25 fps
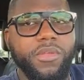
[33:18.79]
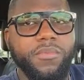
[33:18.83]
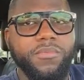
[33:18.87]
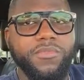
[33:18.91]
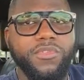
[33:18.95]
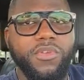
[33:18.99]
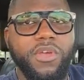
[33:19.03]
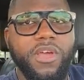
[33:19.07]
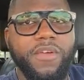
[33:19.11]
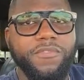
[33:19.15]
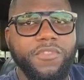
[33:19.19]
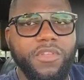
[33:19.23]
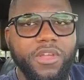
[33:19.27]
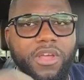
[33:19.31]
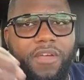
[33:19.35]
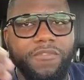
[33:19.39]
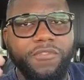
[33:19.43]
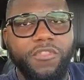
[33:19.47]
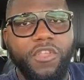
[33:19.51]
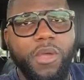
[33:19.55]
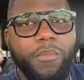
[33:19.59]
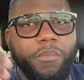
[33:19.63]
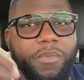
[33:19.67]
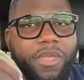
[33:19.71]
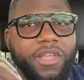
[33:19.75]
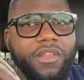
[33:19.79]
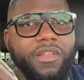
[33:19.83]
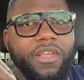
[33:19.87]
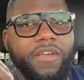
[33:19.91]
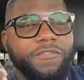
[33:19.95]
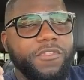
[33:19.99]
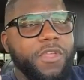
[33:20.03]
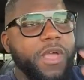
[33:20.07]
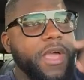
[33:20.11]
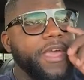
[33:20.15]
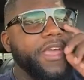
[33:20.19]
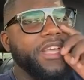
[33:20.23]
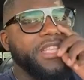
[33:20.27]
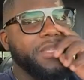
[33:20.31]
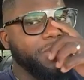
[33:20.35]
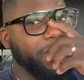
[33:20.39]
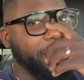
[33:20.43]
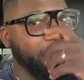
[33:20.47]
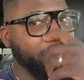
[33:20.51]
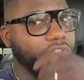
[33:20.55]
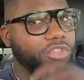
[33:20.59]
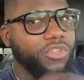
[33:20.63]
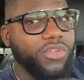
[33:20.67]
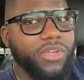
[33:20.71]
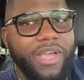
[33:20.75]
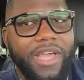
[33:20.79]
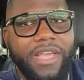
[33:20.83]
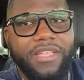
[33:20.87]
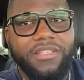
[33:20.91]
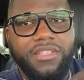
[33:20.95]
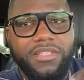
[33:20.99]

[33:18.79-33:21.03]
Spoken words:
So after I explain to you guys